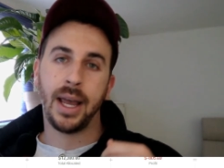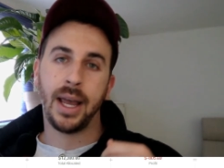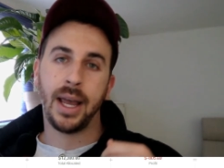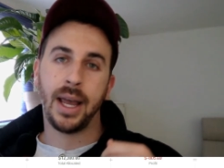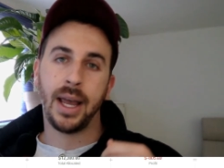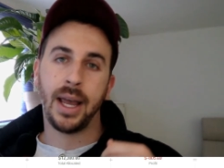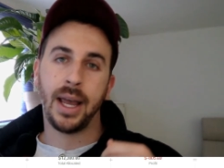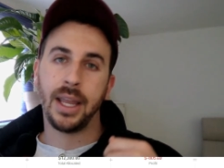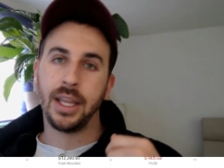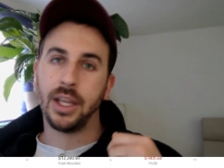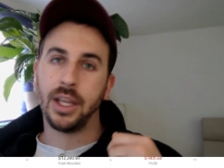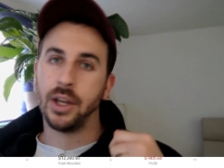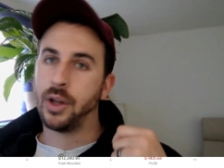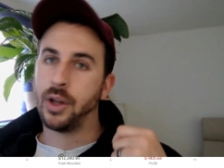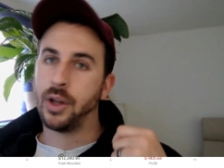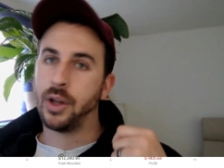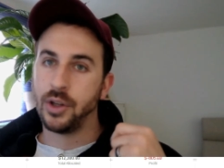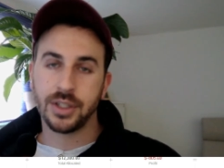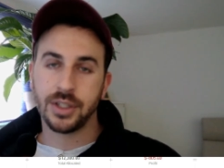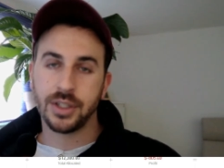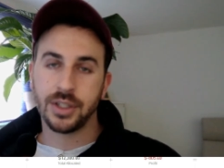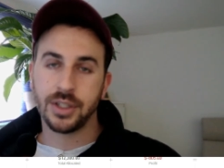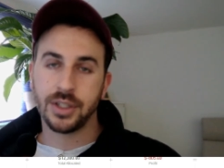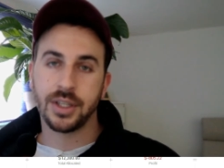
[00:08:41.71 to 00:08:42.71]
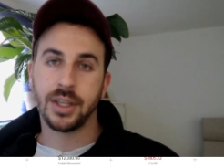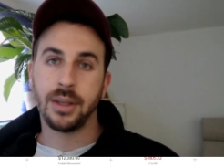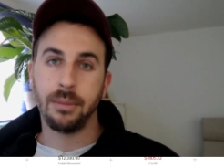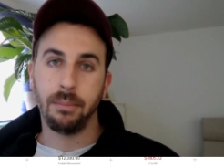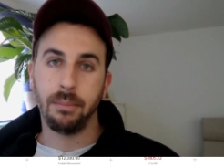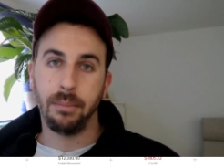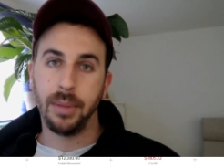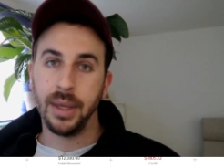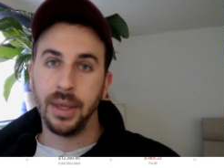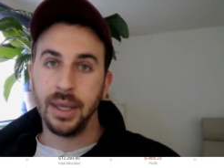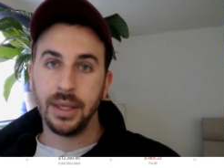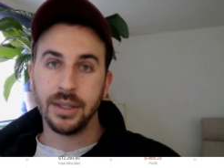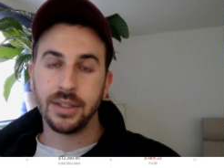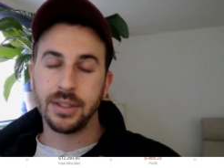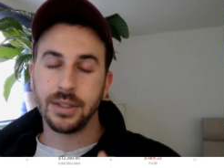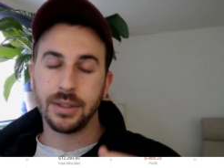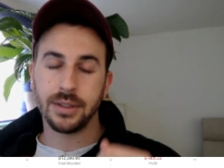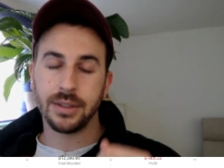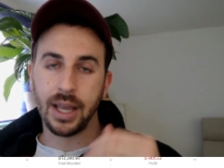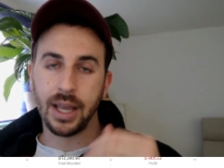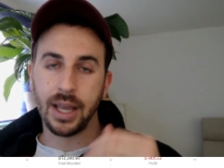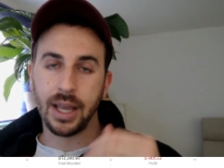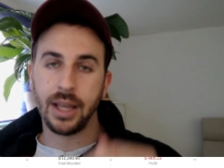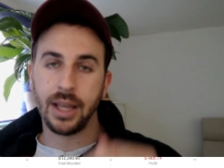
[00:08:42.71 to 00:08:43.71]
Uh, you know, you just be
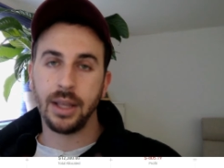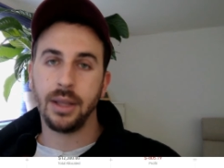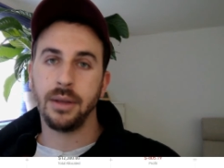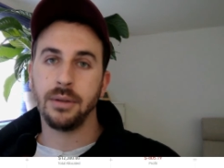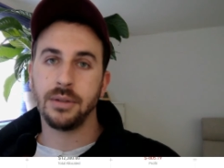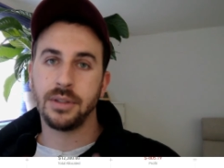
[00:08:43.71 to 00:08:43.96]
stay